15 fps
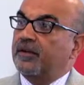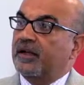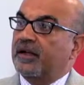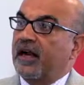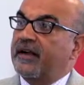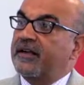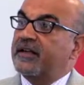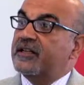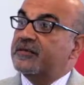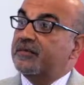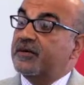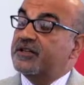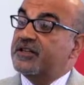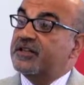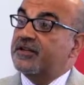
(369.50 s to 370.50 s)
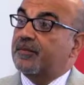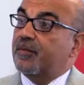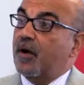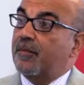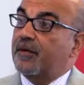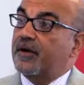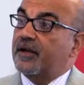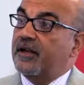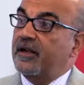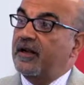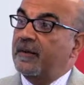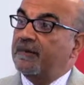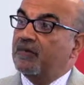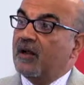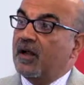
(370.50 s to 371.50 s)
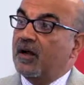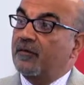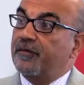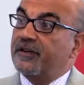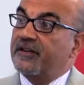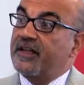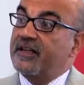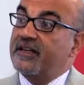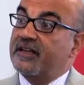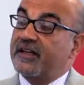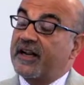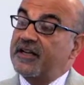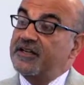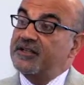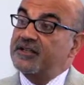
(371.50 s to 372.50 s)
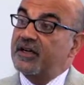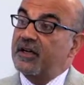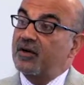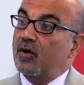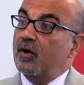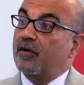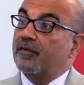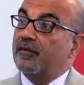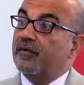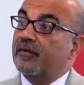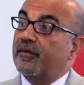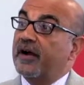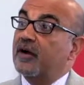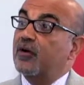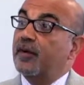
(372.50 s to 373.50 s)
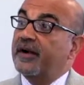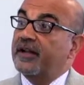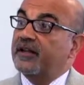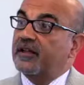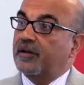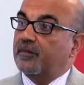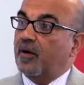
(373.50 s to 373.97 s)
client has purchased the property with the intention of renovating that